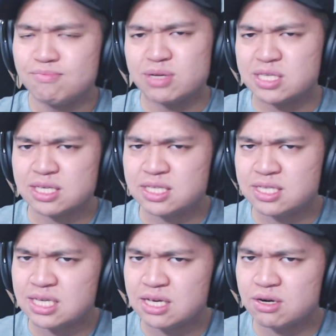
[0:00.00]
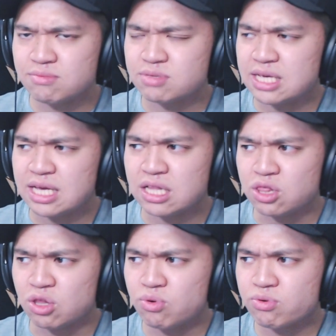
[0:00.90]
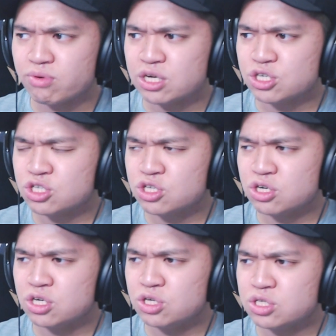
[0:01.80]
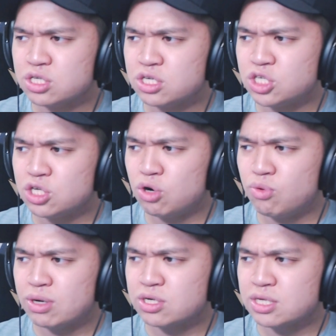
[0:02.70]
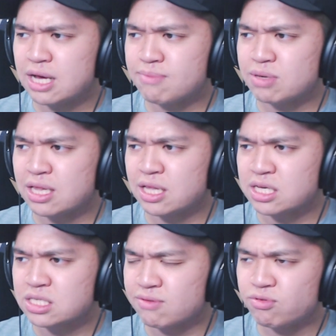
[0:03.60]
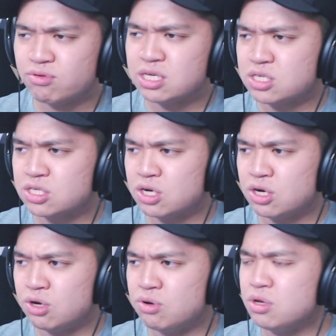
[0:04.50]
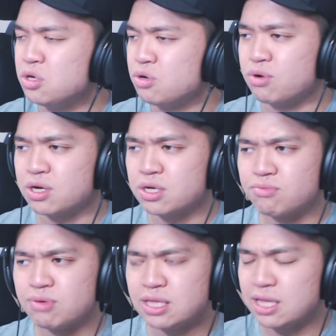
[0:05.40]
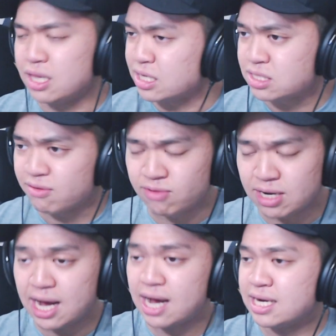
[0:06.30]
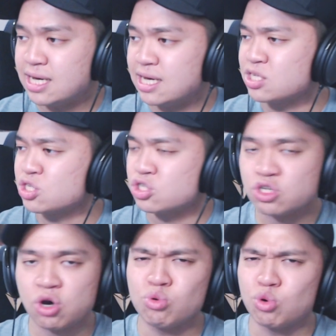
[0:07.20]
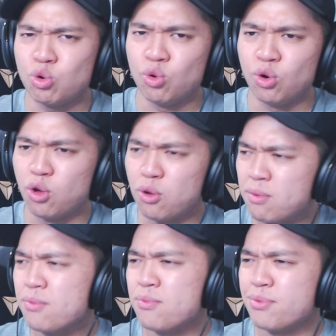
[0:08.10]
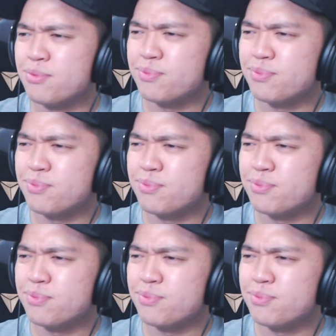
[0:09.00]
But see what I'm saying? The lower register usage, you know, whether that be the likes of Hwiseo, whether it be the likes of Nana, so cool. It